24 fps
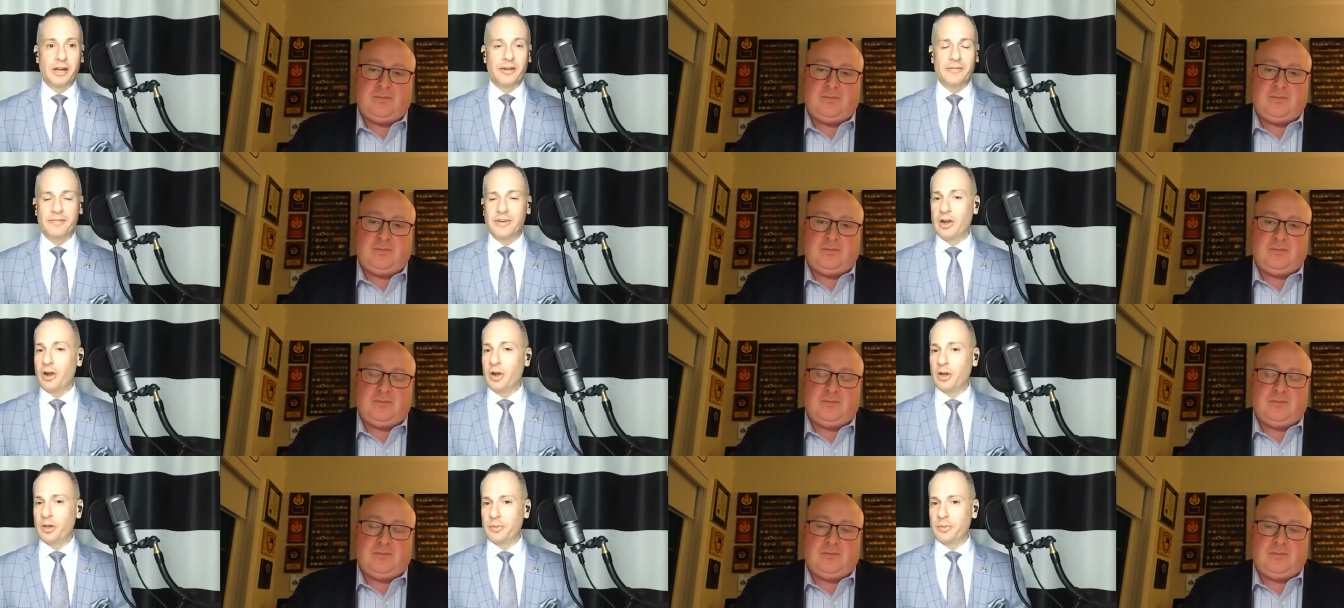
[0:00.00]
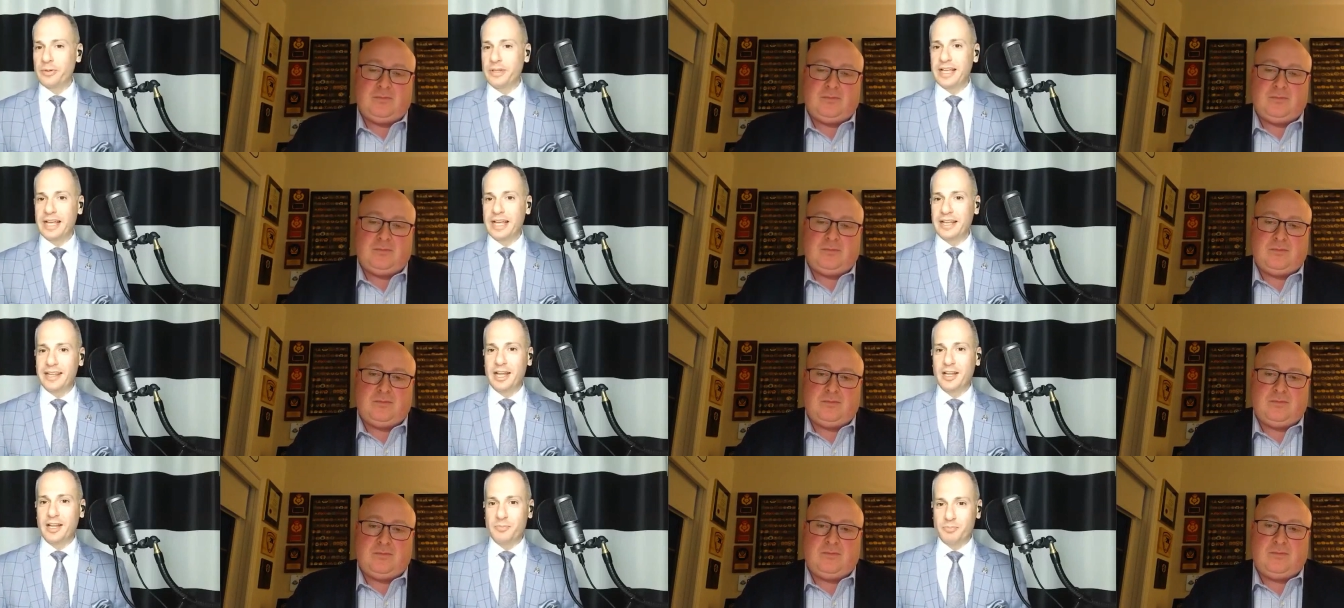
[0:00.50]
Speaker 1: not even
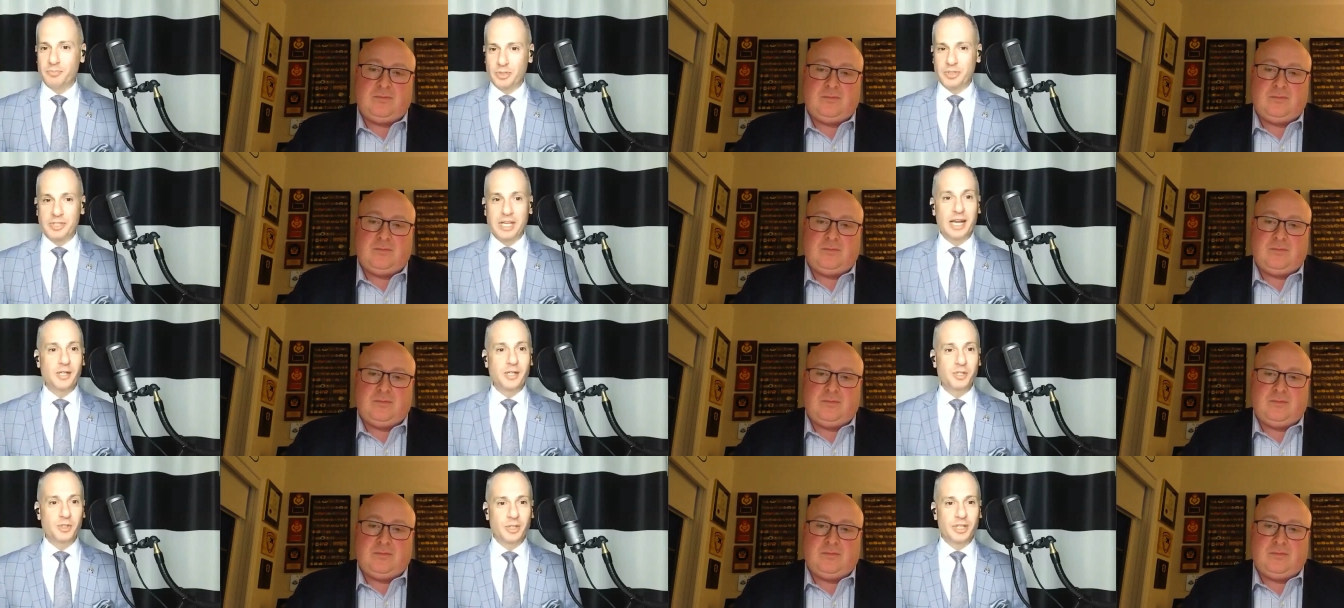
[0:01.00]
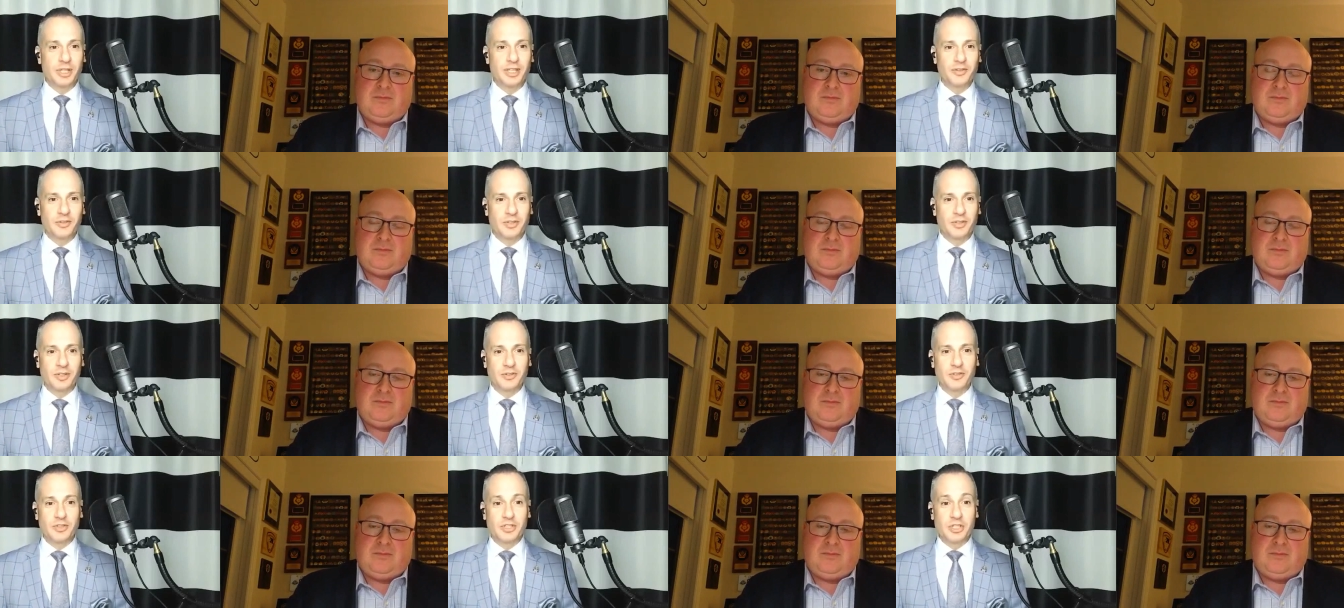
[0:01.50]
arguably that that potentially
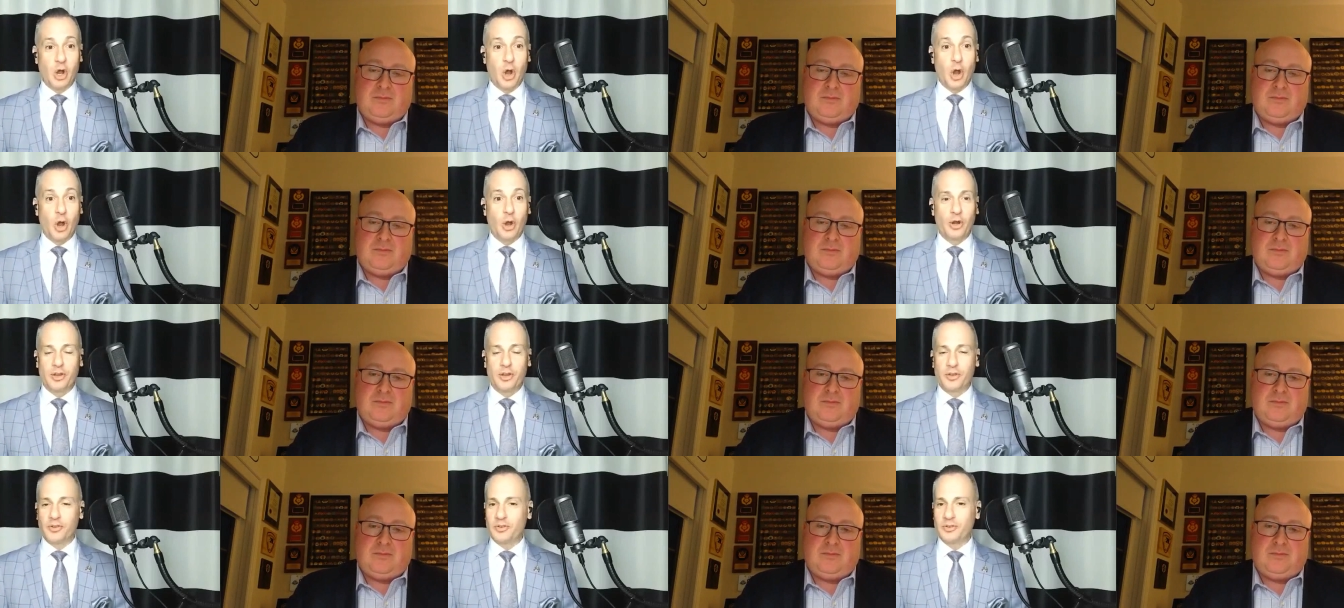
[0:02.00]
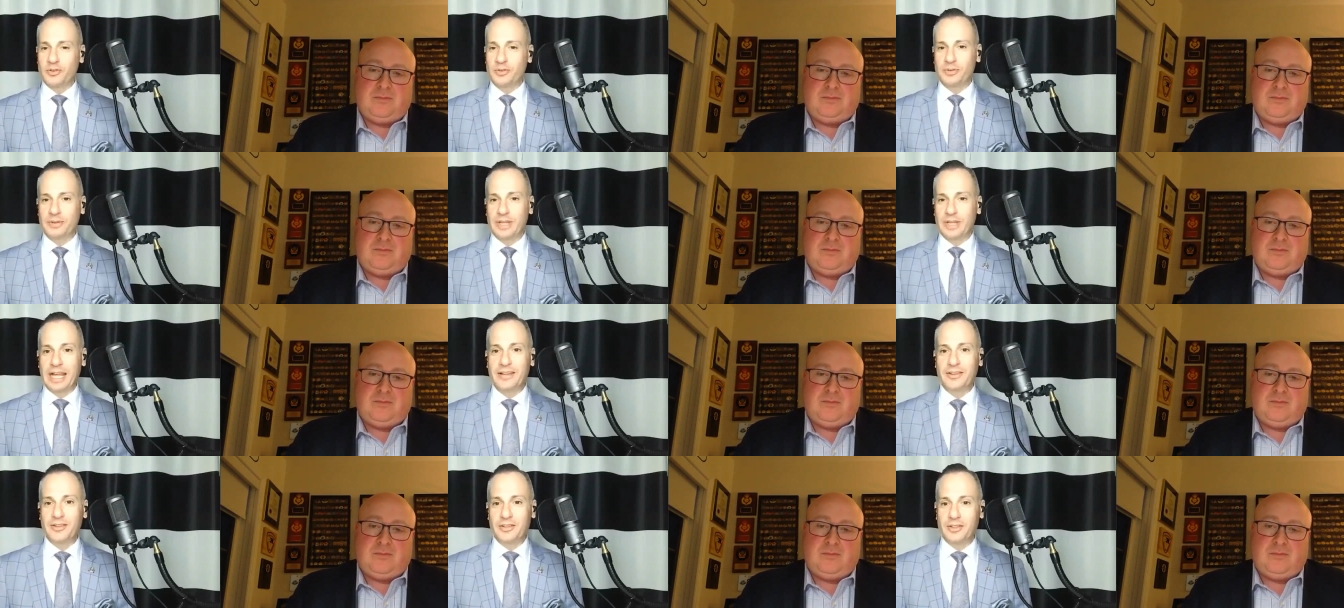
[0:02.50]
is is the
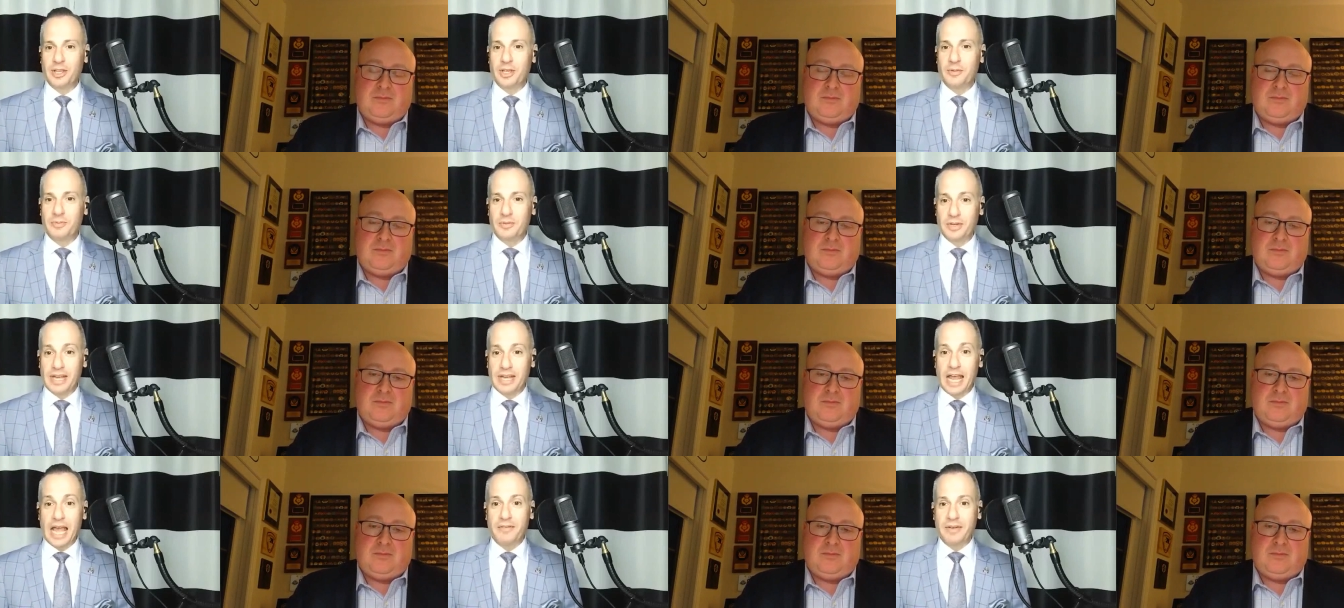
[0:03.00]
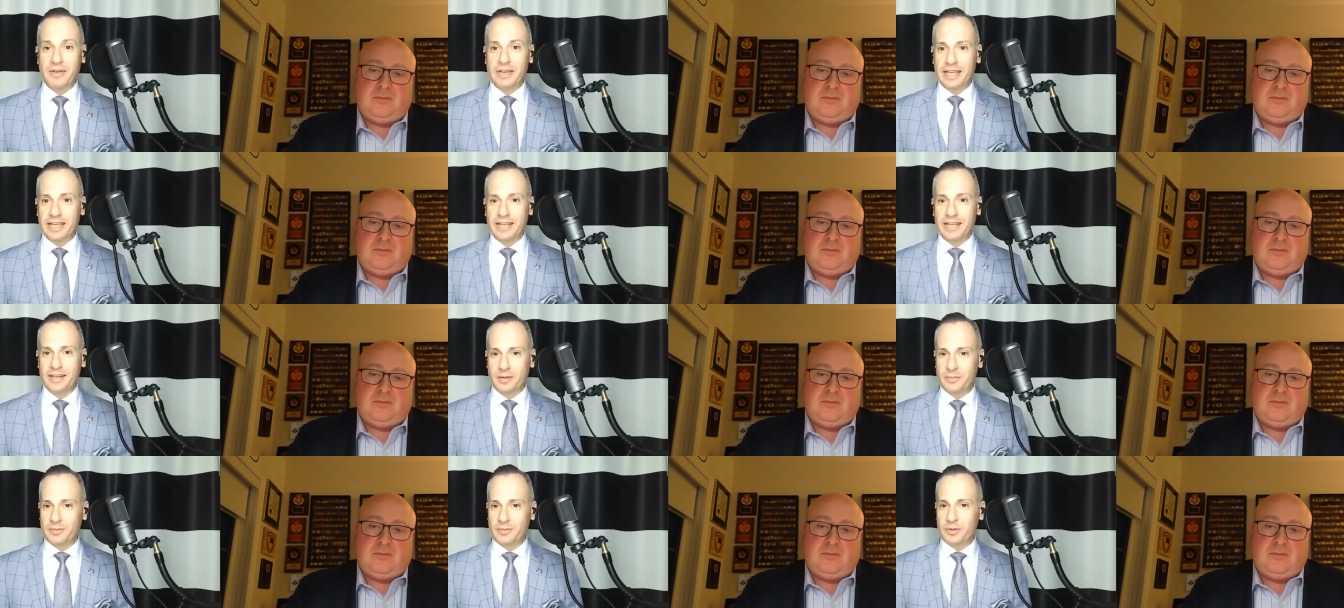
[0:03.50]
hardest landscape to
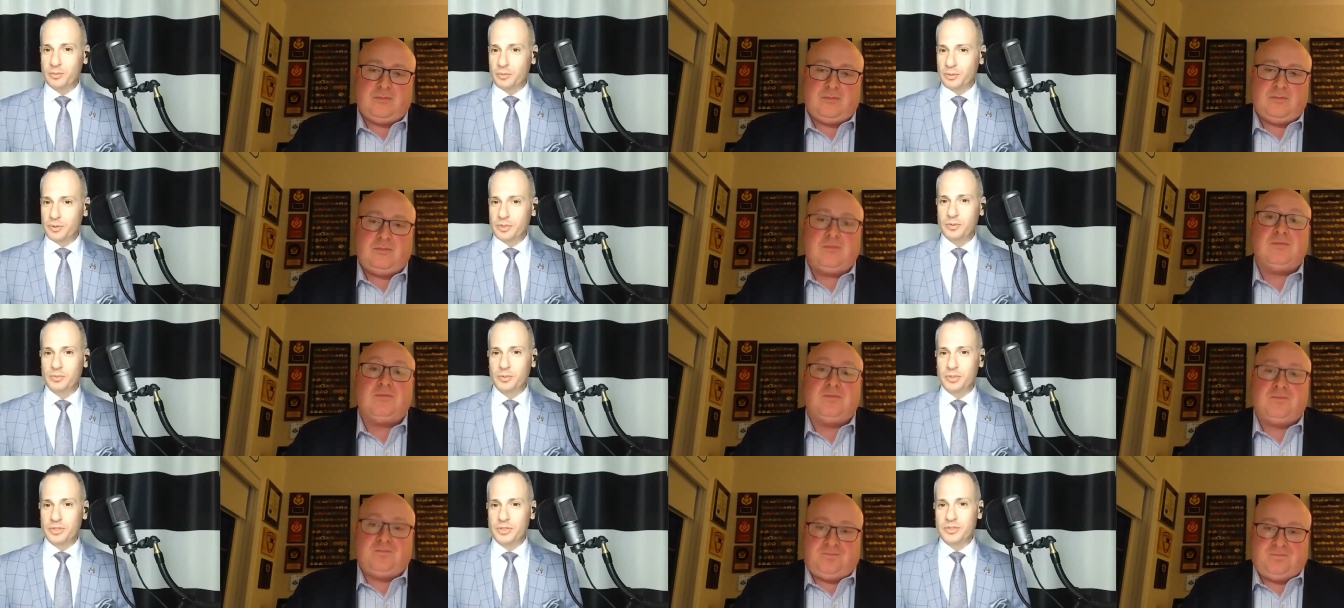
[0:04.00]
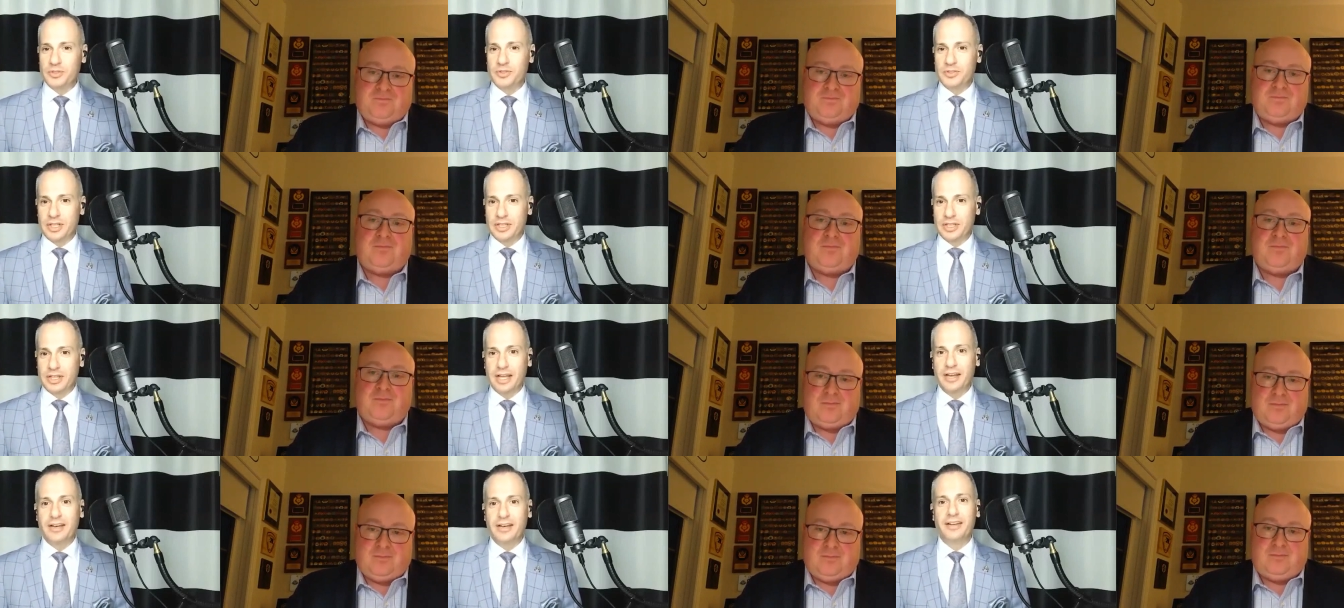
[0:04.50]
navigate? I mean, would, would you
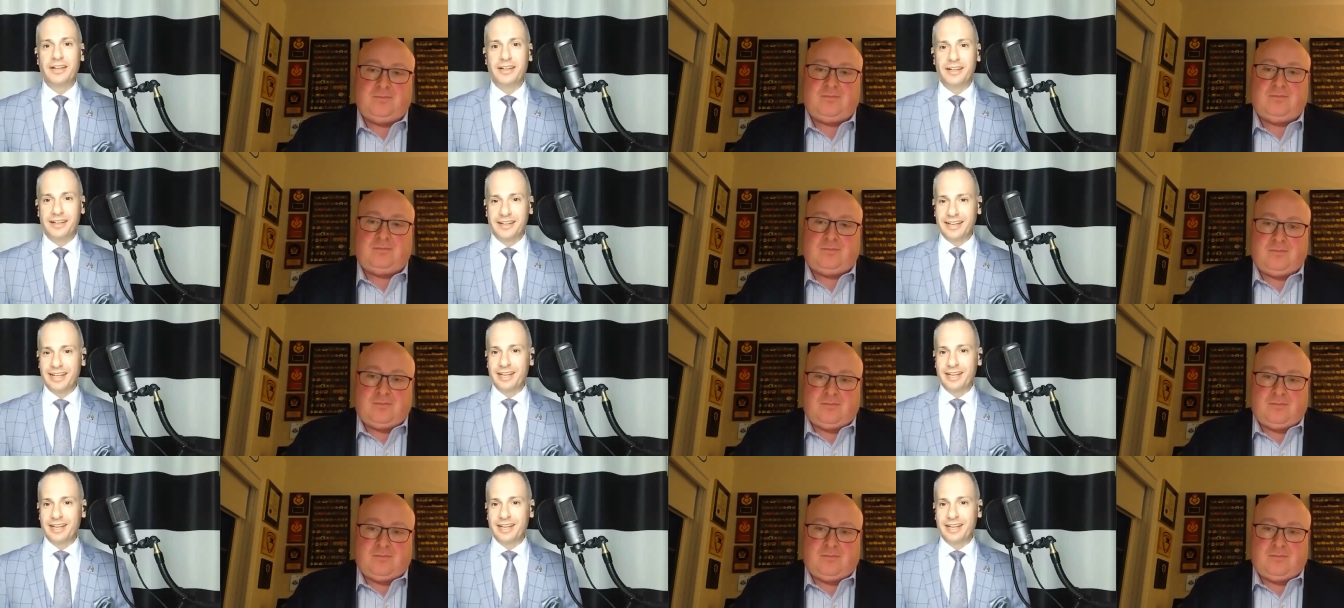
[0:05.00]
say that?